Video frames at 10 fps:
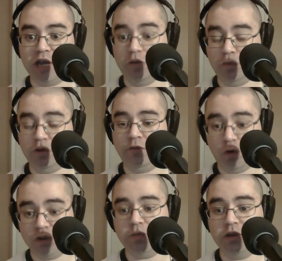I would put
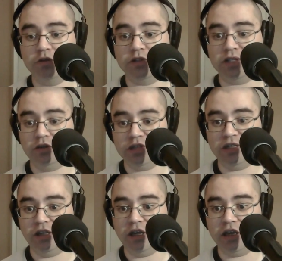4 speakers in your
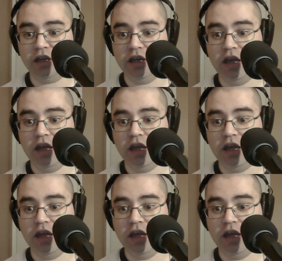ceiling.